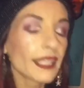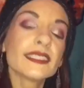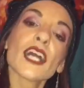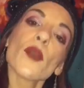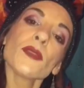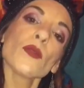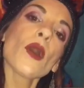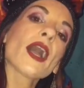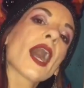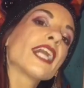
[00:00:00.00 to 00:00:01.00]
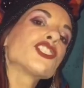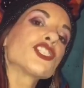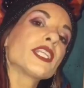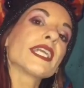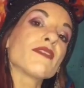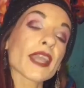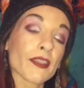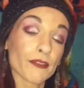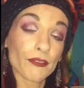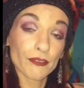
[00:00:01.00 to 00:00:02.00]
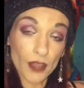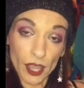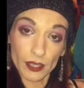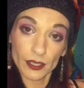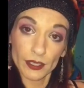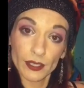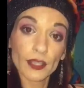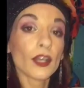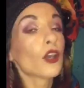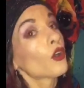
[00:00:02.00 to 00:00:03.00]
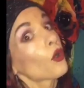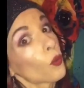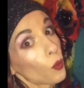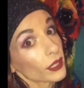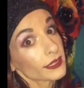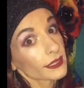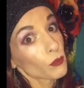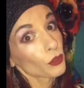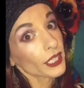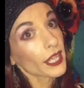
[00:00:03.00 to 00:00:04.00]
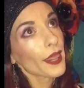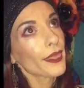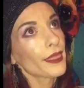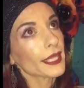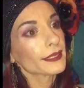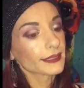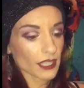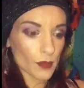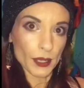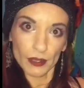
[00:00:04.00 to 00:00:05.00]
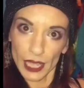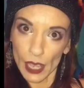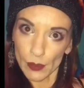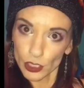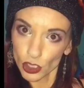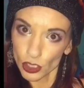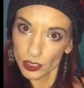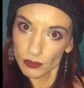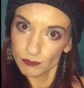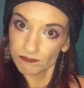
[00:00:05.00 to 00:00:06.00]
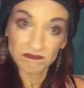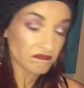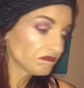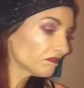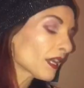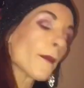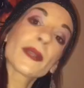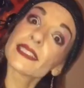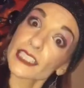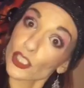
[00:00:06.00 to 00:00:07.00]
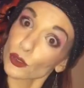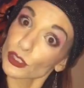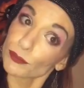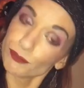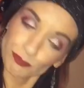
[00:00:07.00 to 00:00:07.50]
Tell me why I should give a fuck what someone thinks about how I look. Because I don't.